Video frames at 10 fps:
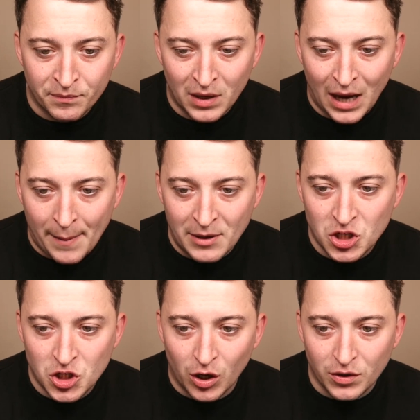How many
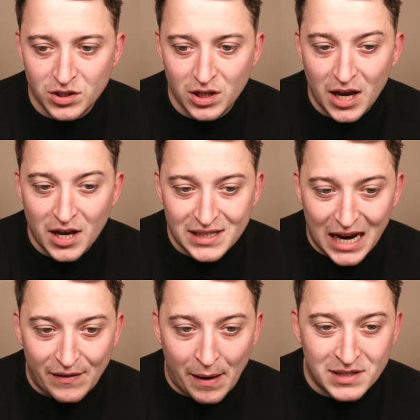shots?
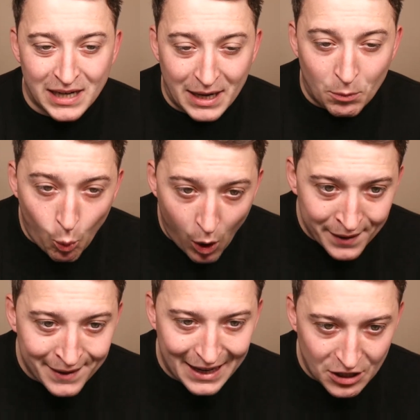Southampton had
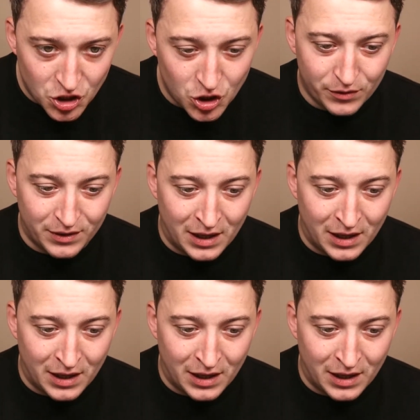one less shot than